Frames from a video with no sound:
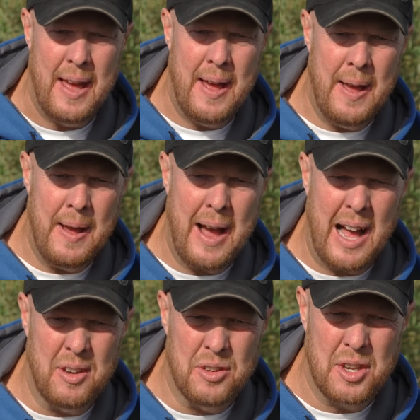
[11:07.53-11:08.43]

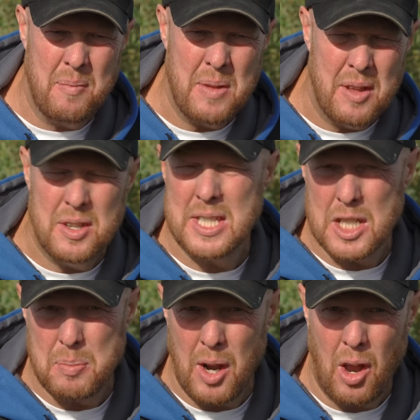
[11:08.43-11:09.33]
And they
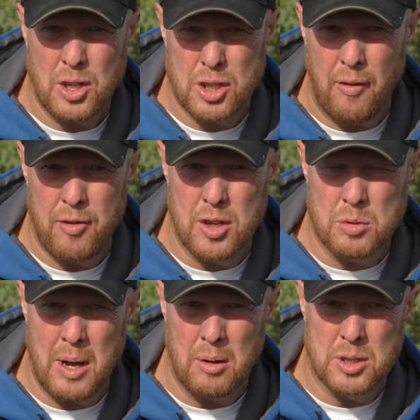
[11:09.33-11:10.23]
tend to be a lot softer as
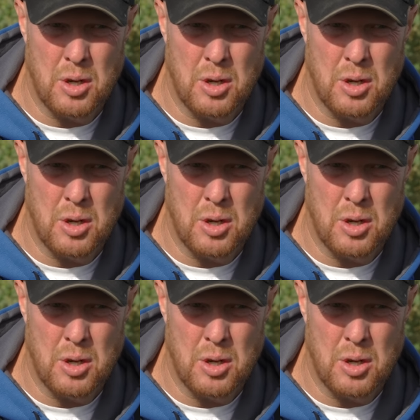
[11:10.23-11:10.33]
well,